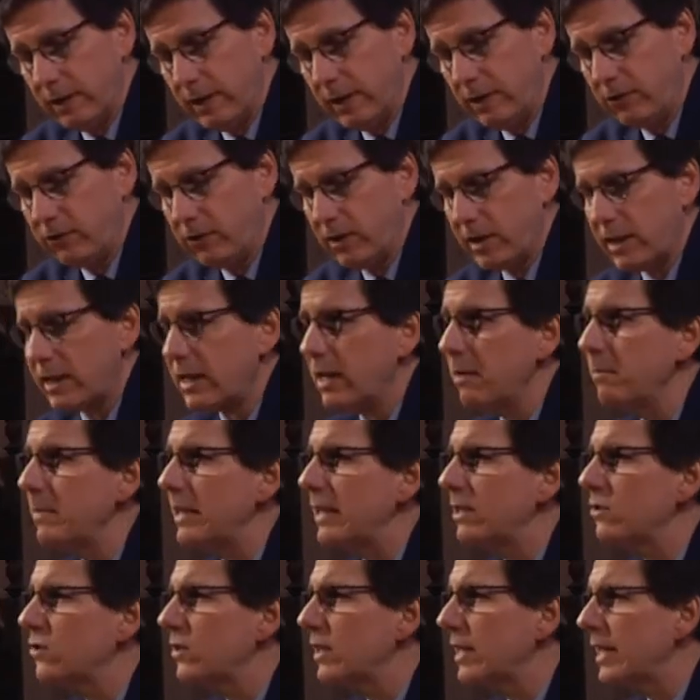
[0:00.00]
It's the
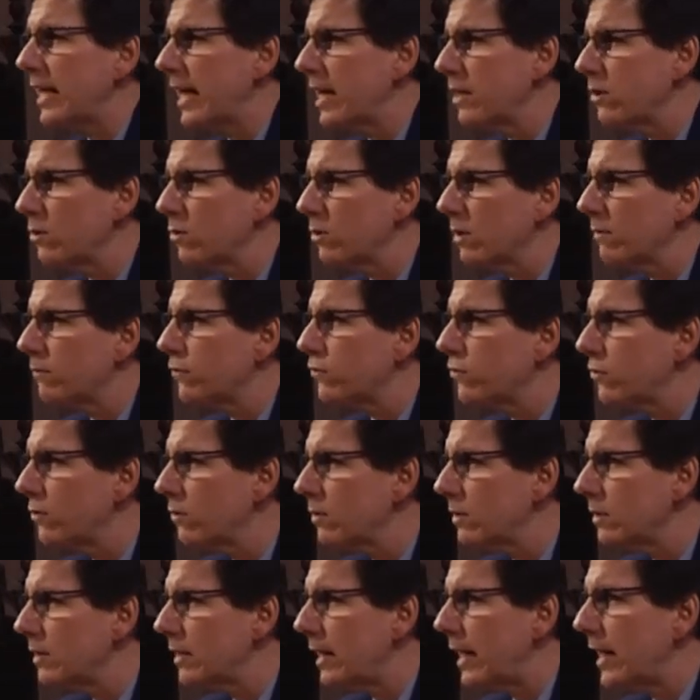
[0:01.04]
coming together of
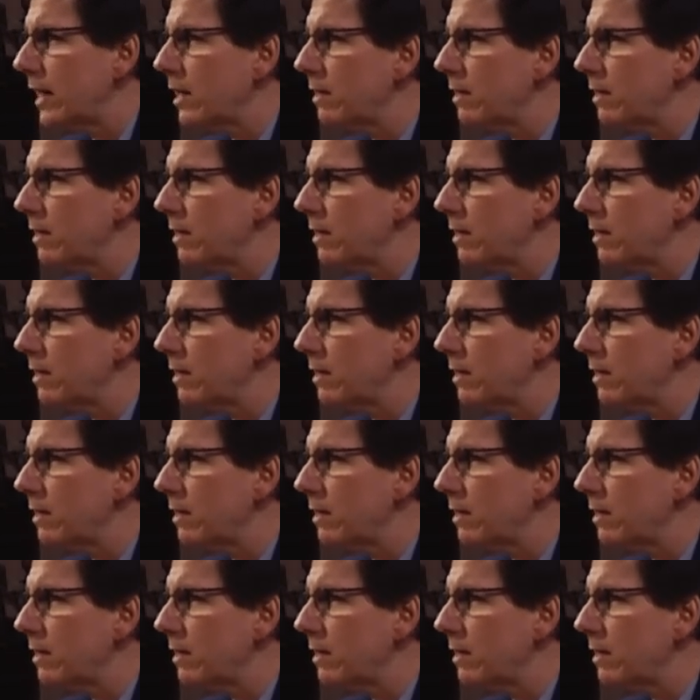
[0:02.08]
certain